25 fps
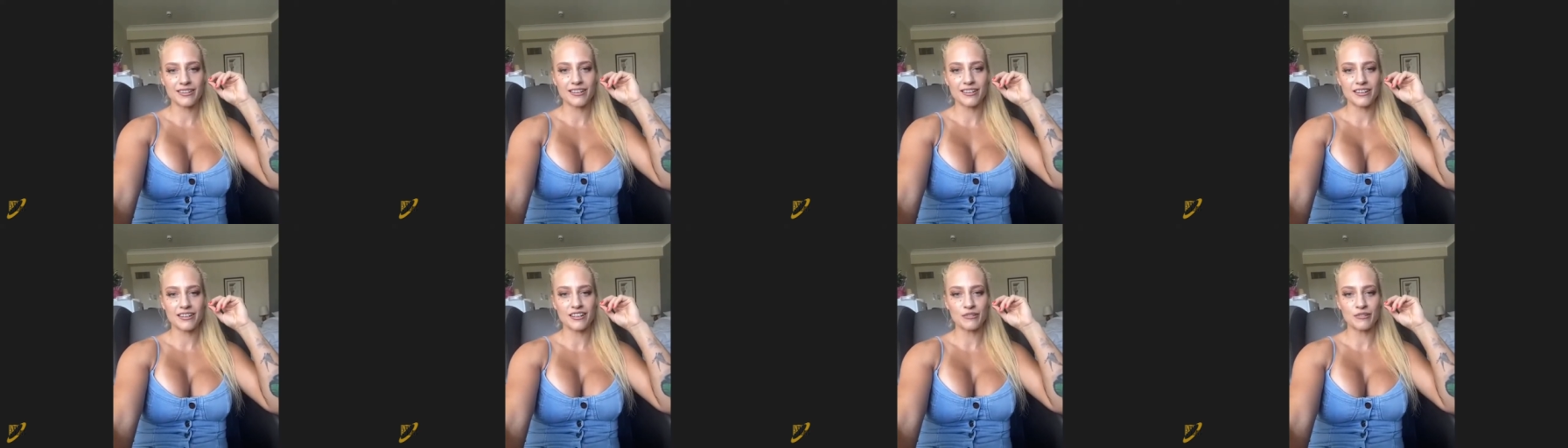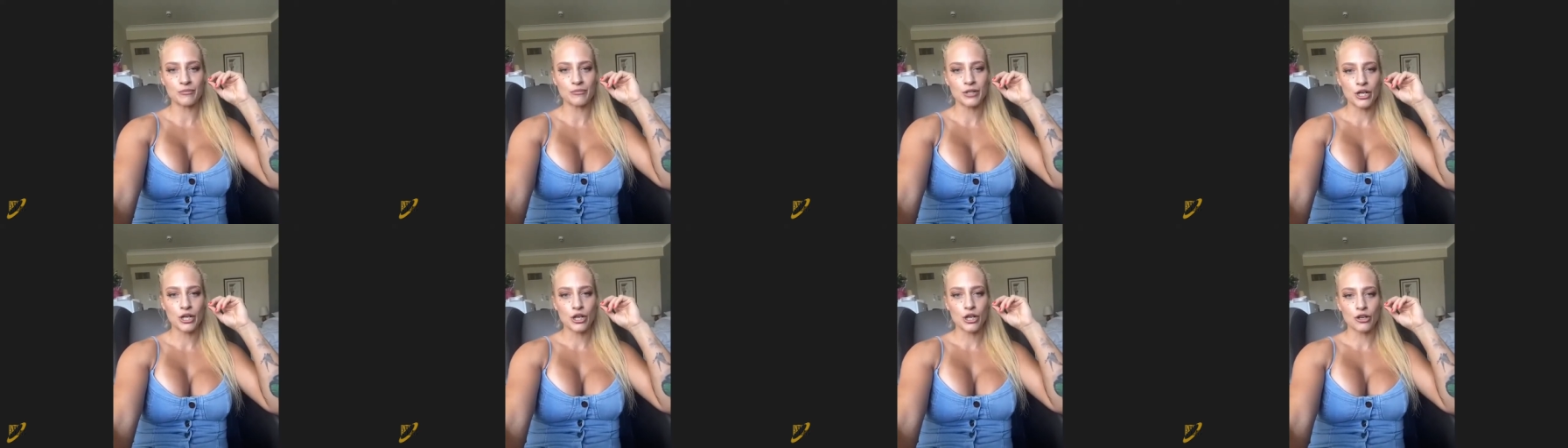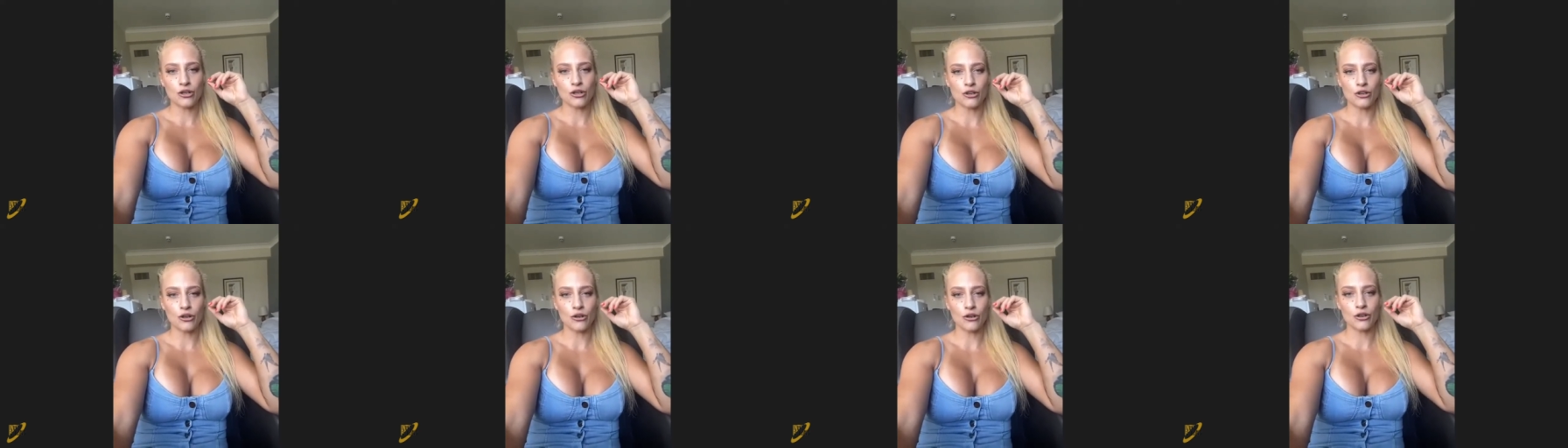
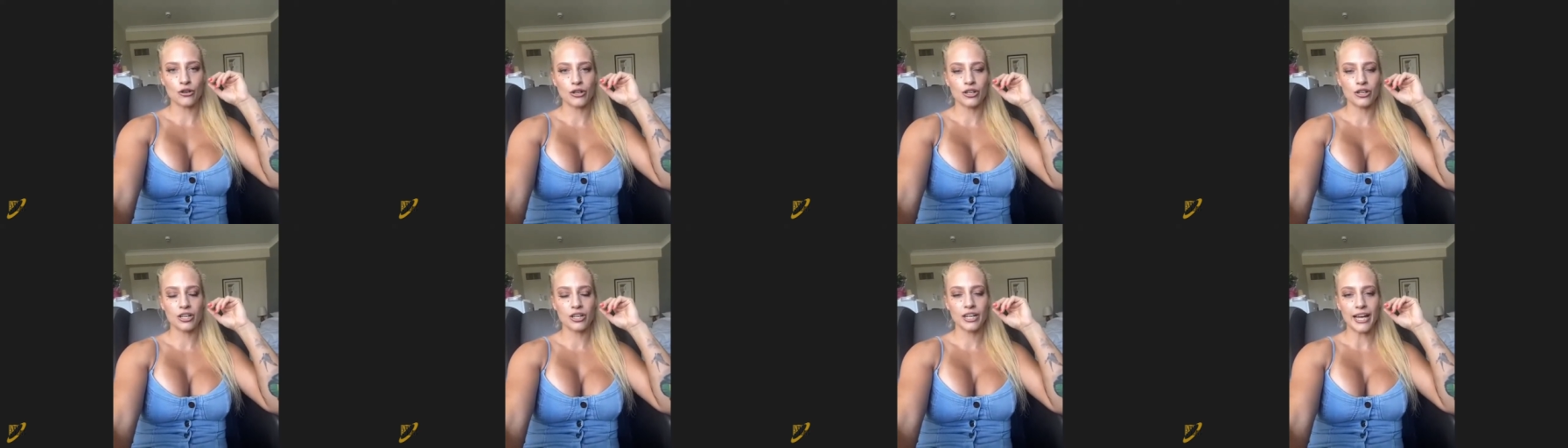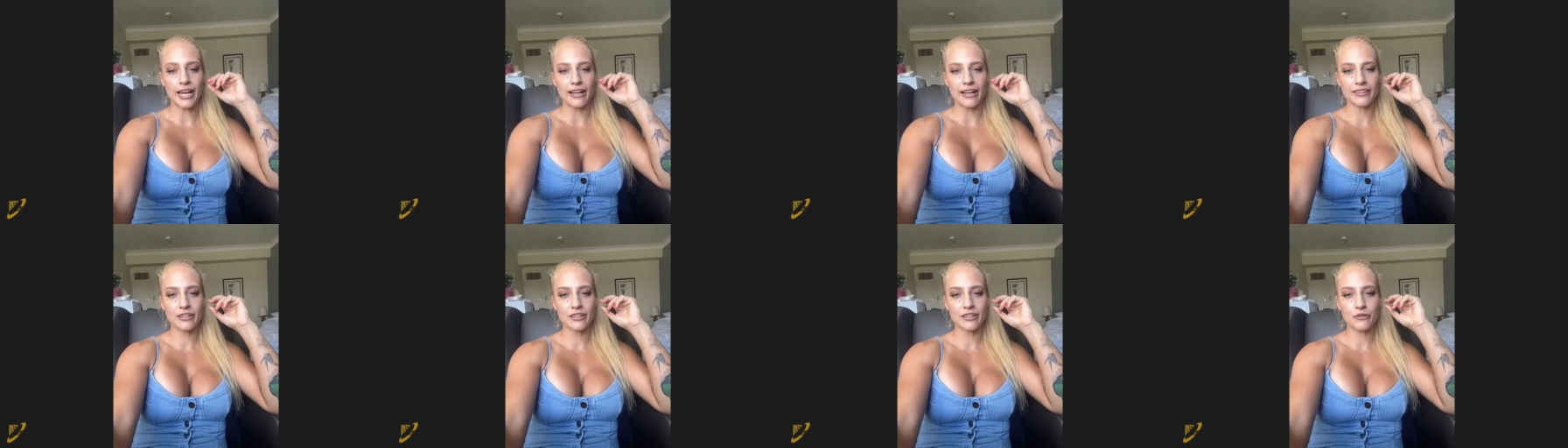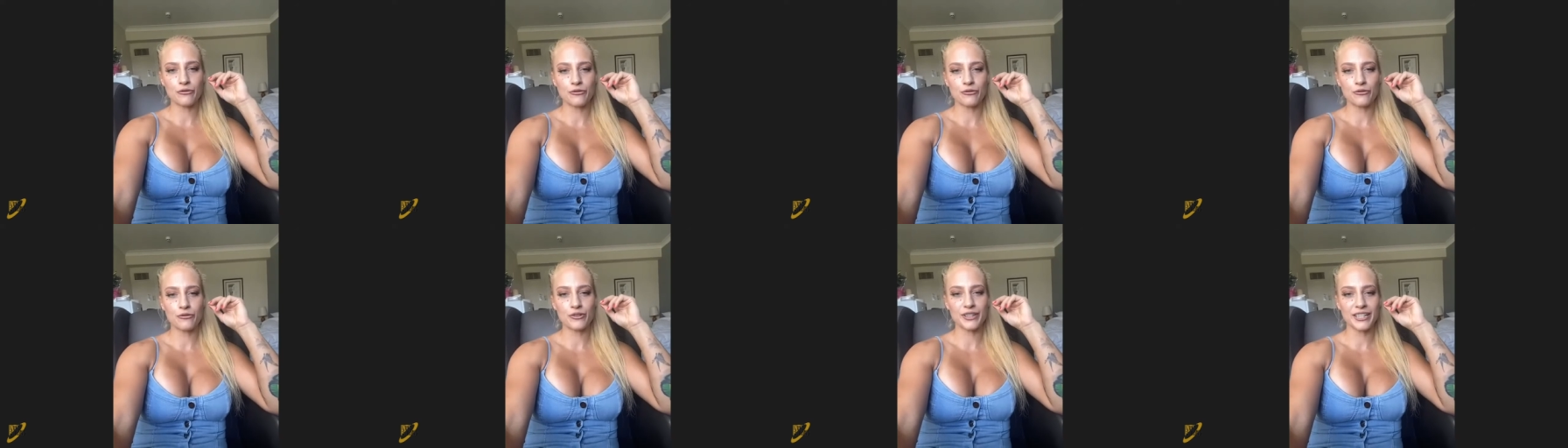You know, out
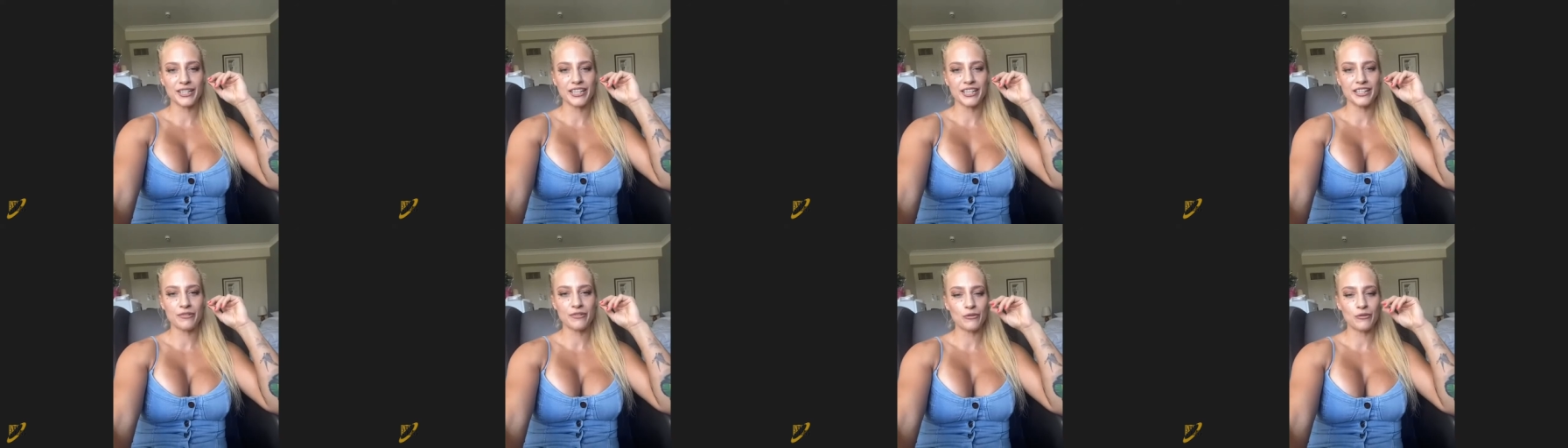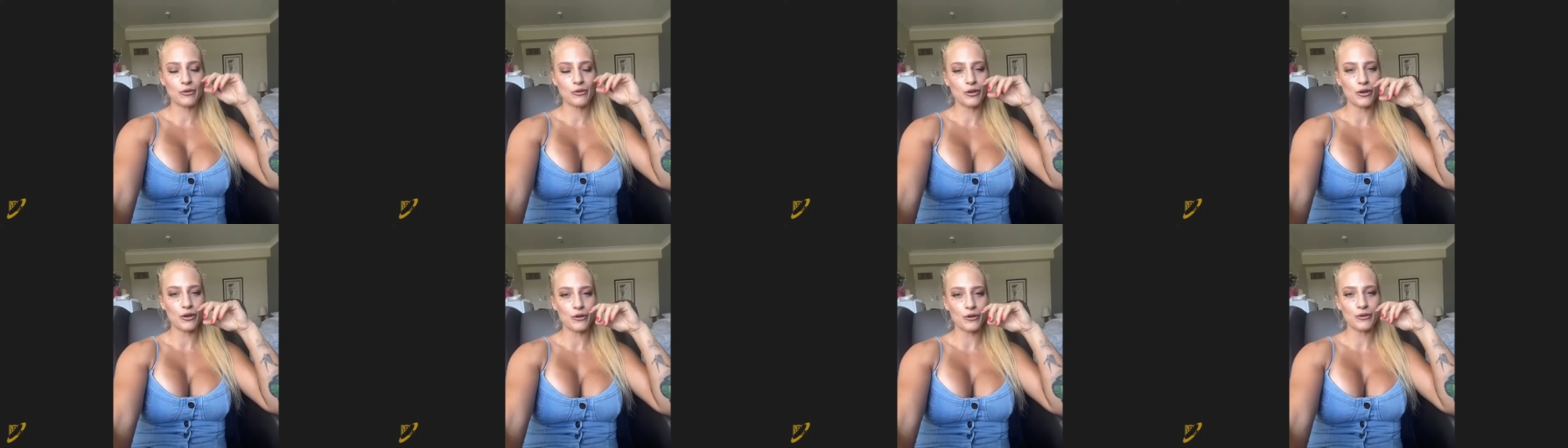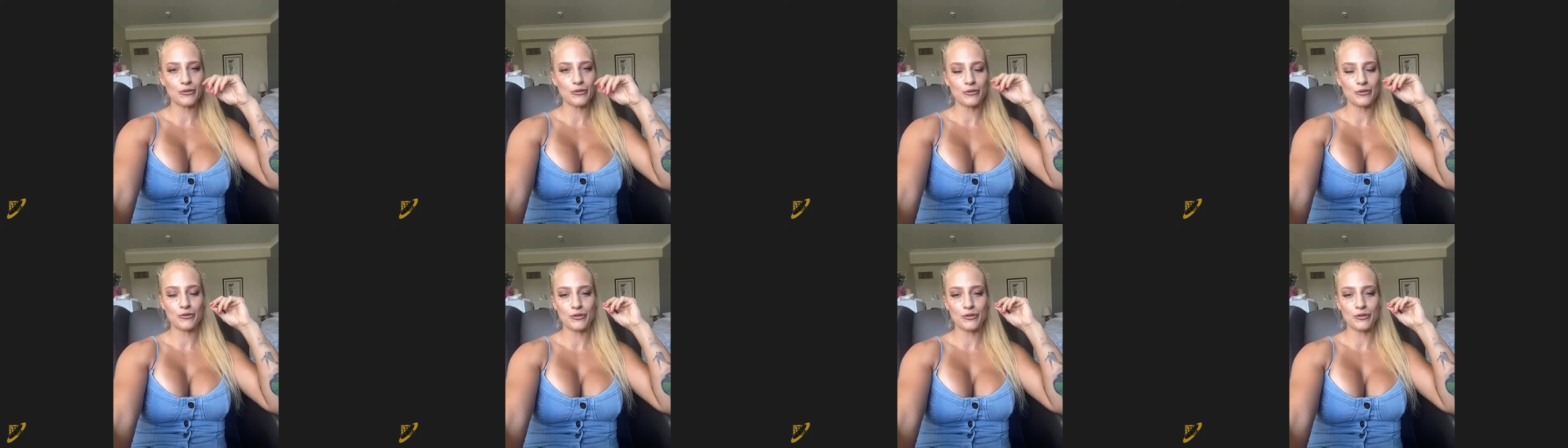there in Philly, you know,